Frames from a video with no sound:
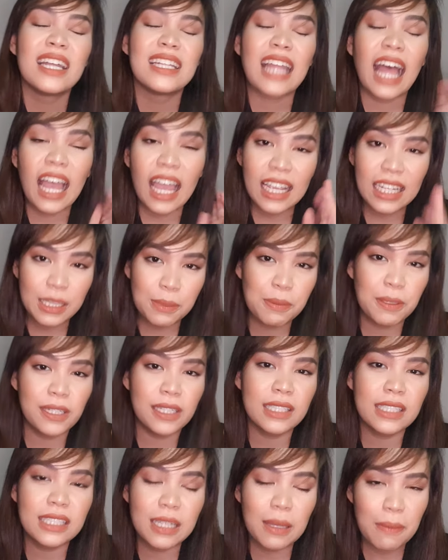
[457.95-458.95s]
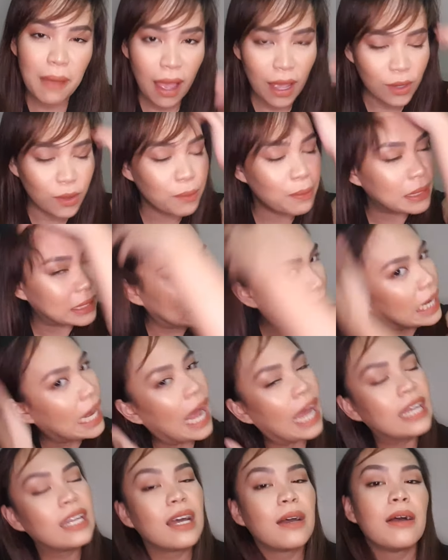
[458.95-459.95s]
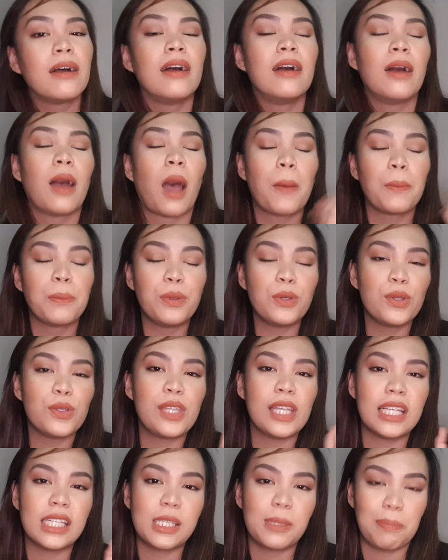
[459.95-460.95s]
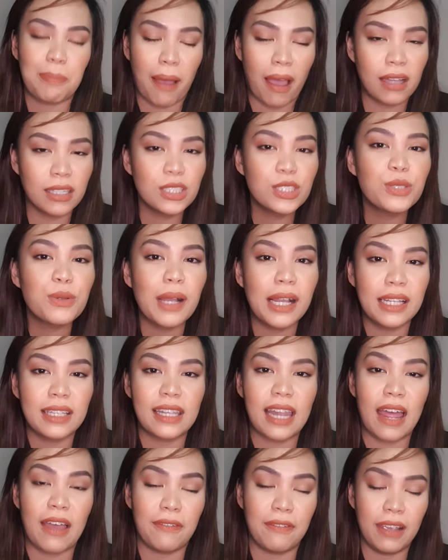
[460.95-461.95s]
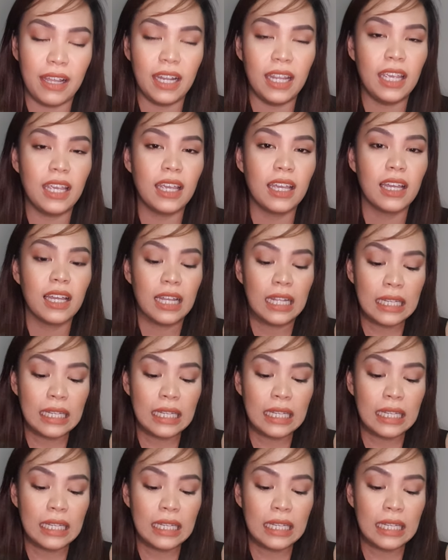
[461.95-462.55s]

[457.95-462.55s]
Naka-experience na ba kayo magdala ng beauty sponge while traveling?